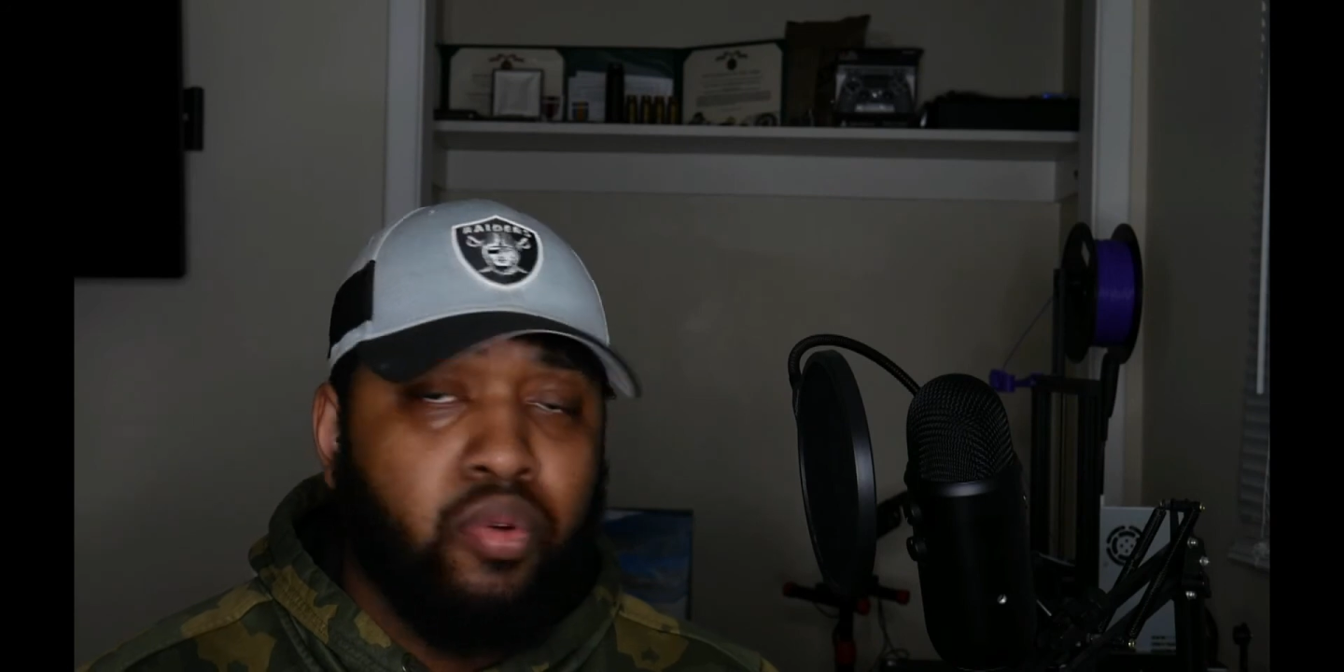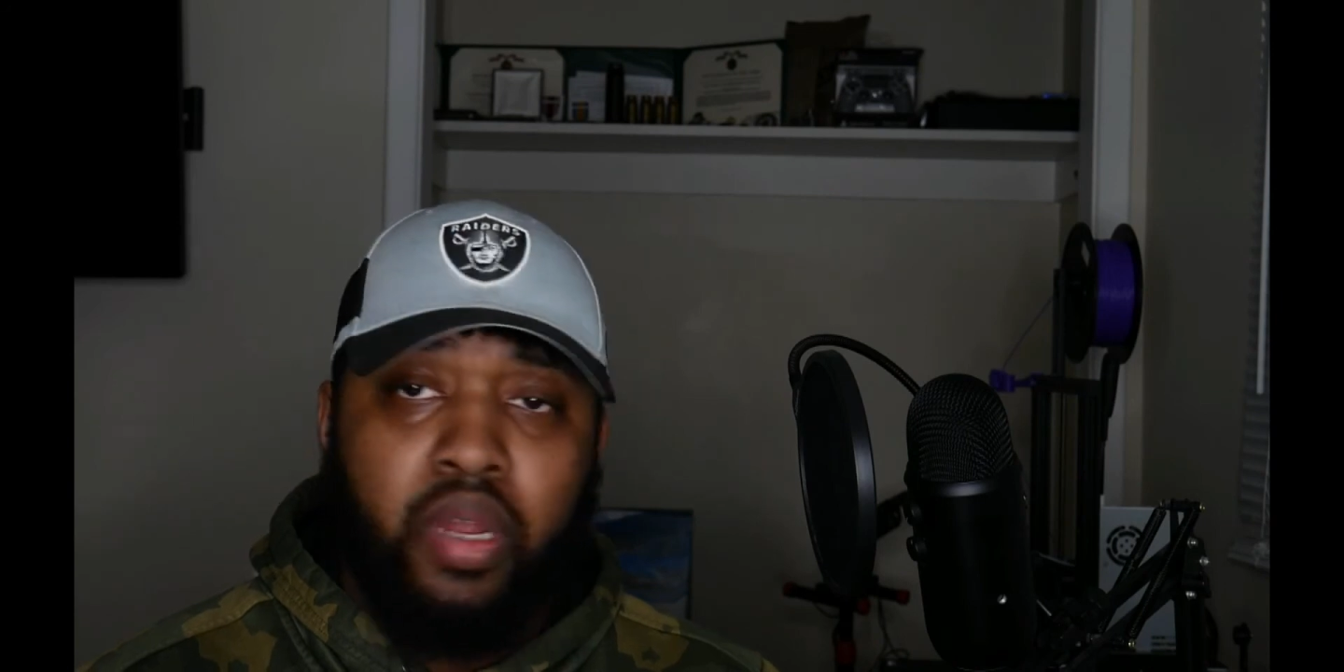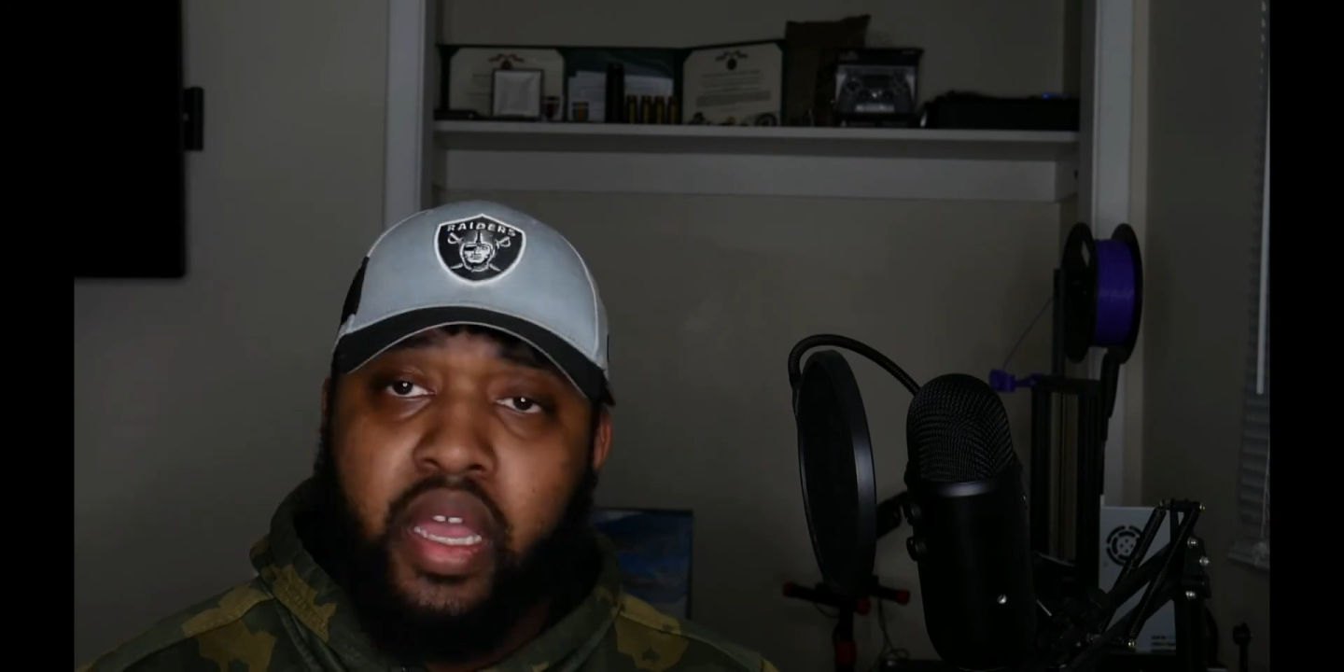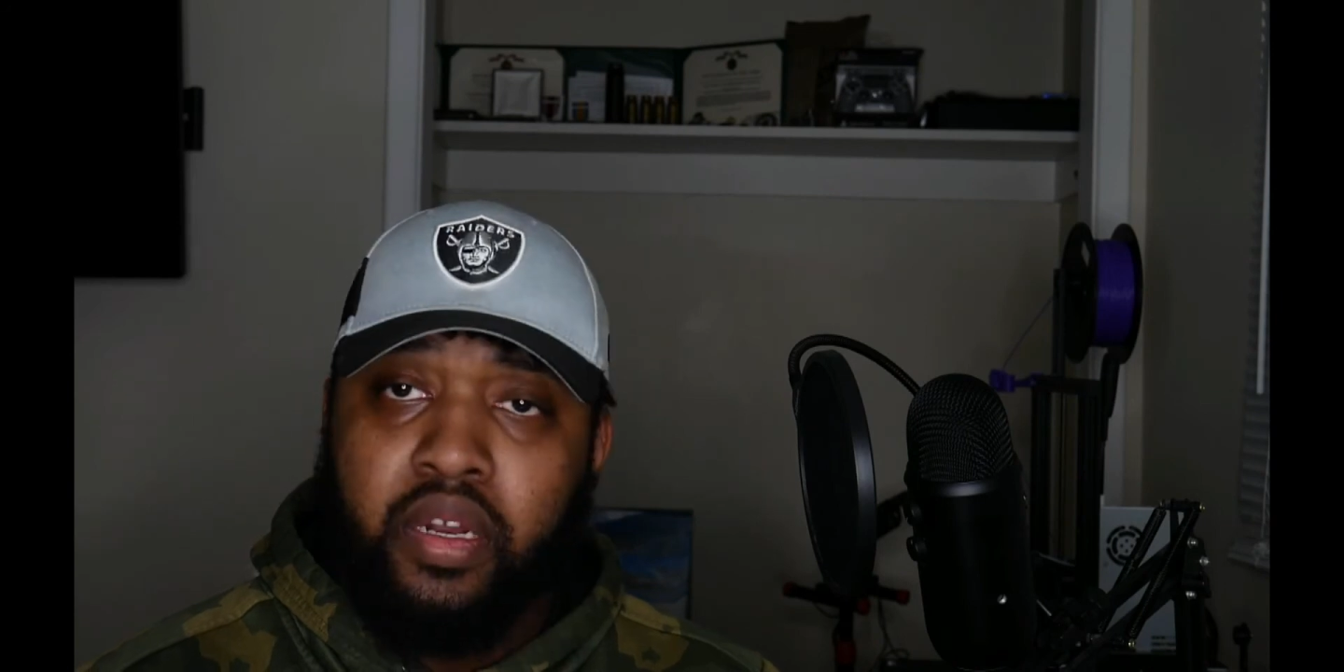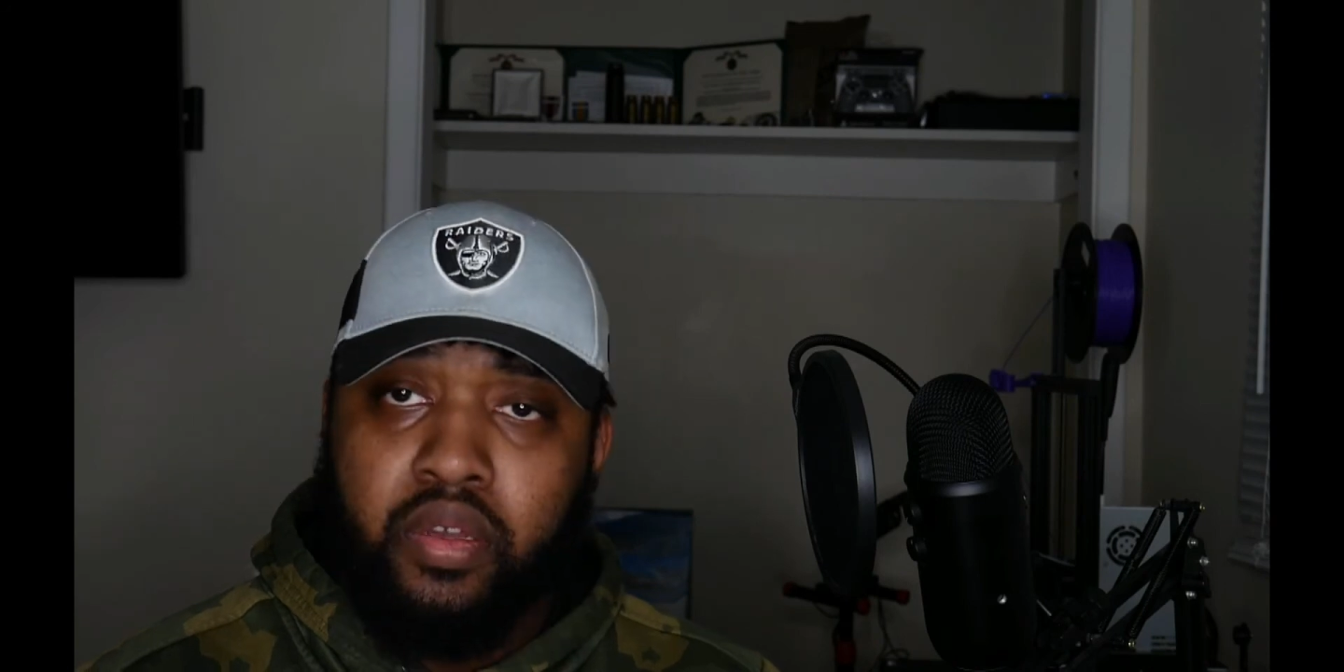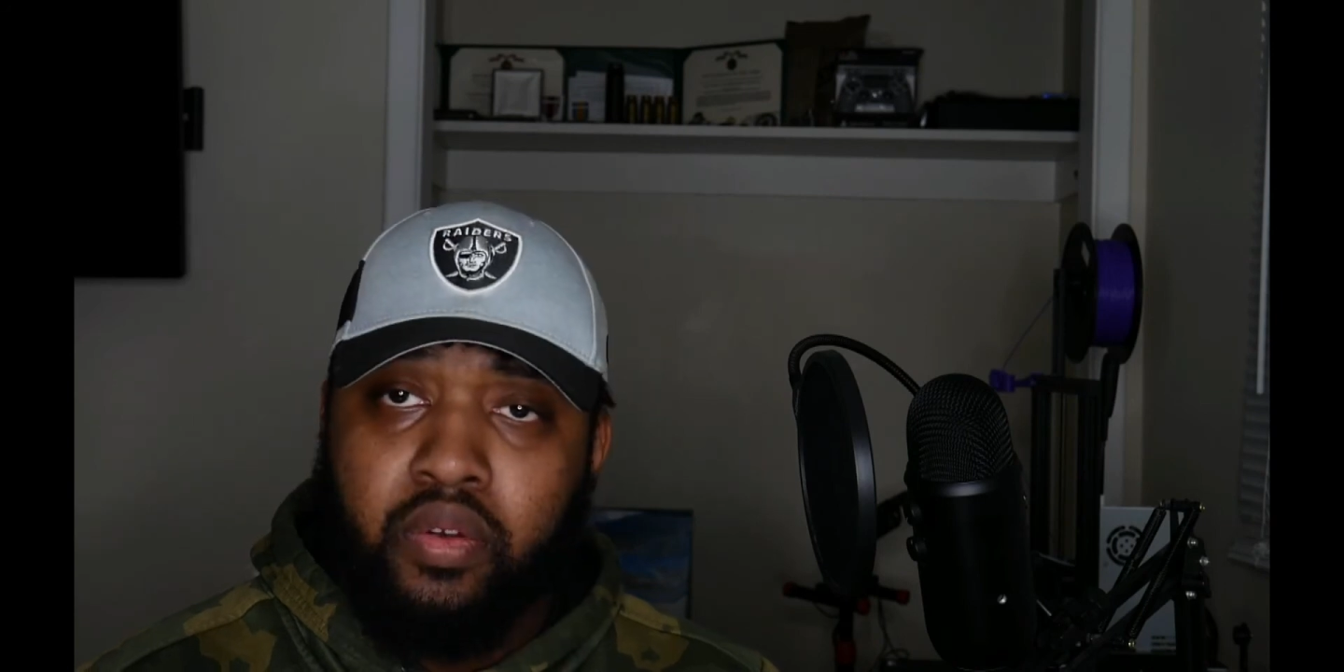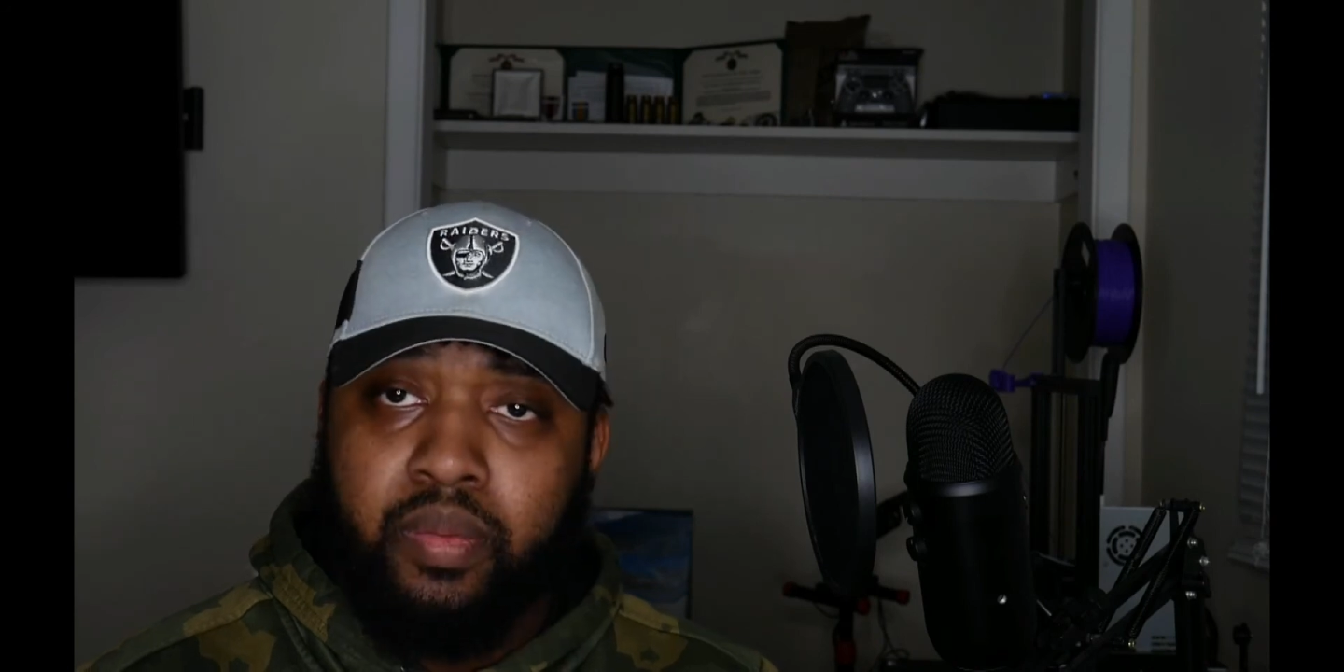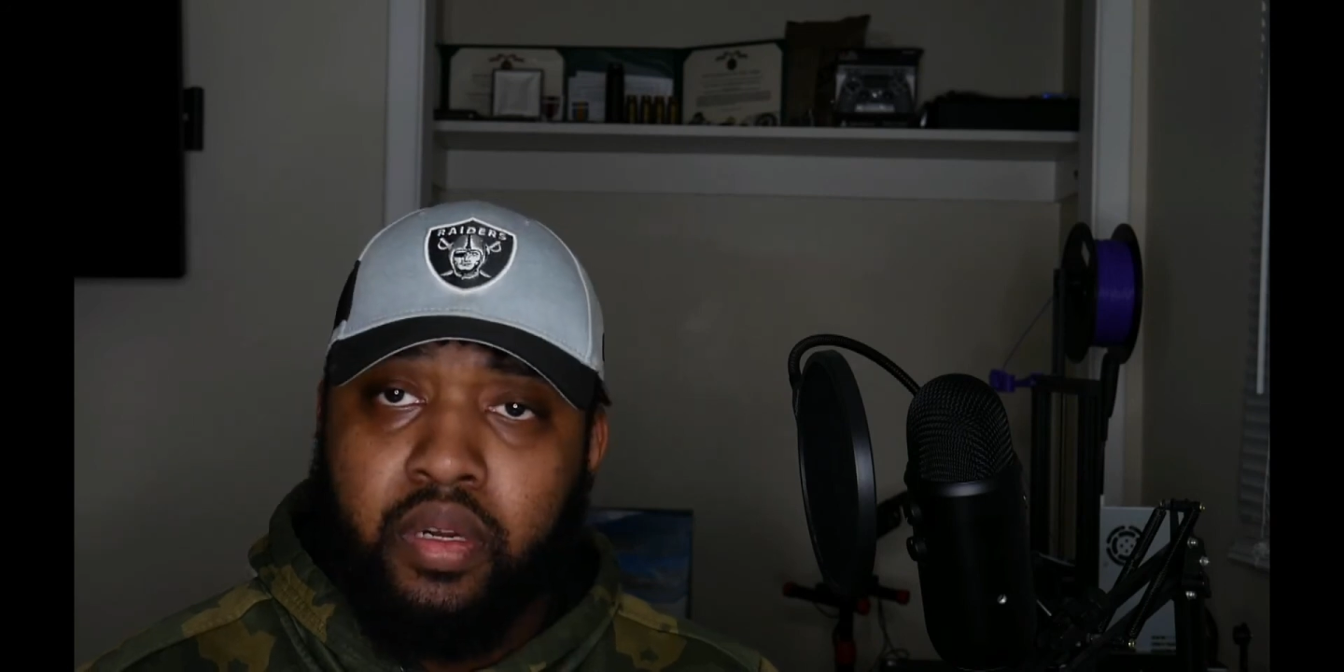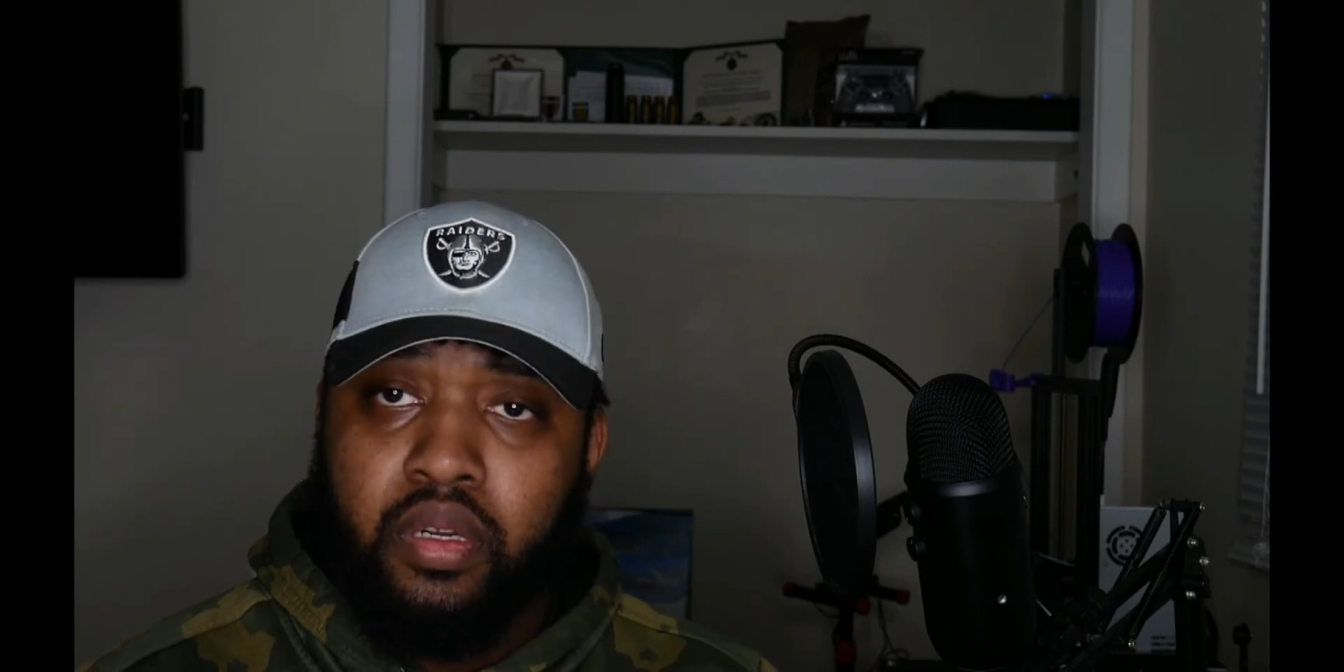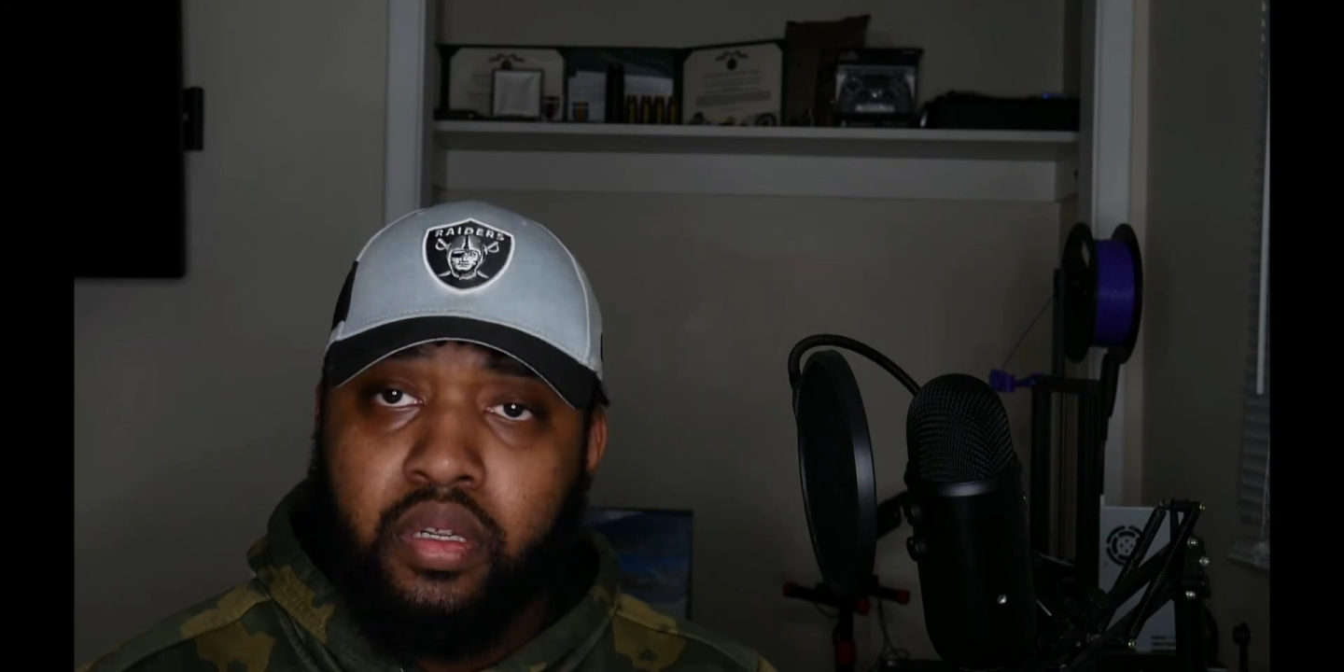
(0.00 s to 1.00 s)
Brianne
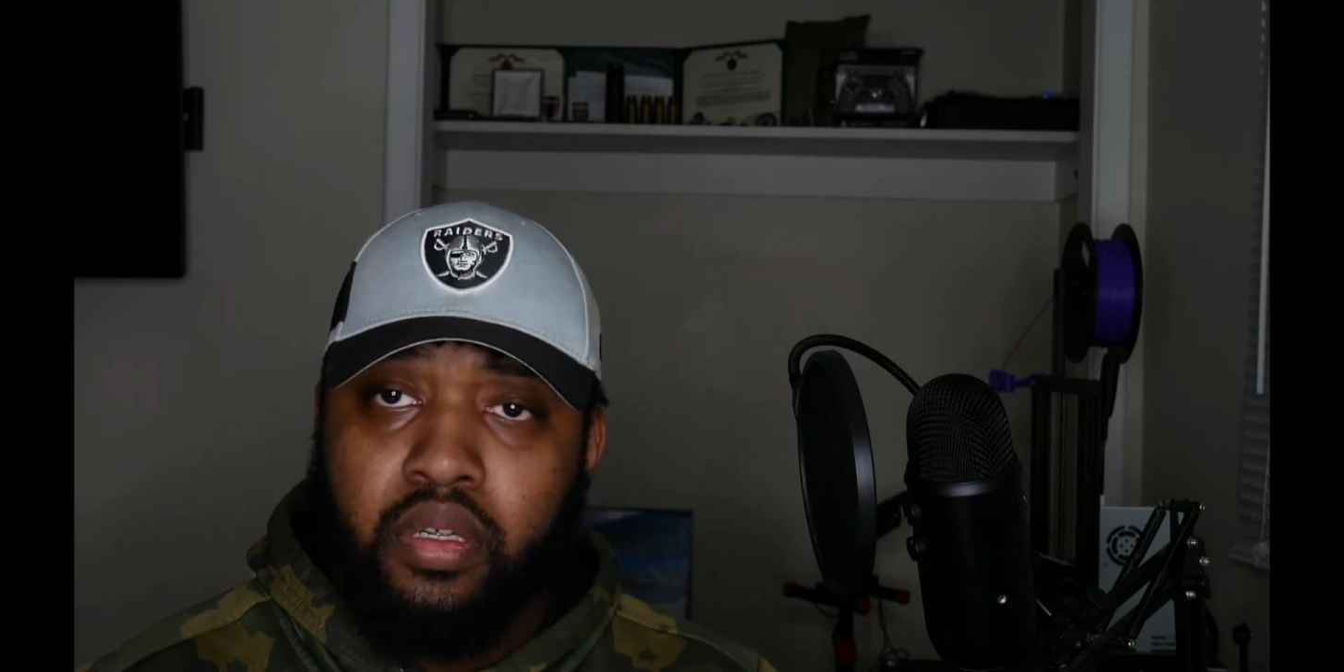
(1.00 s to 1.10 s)
Cooper,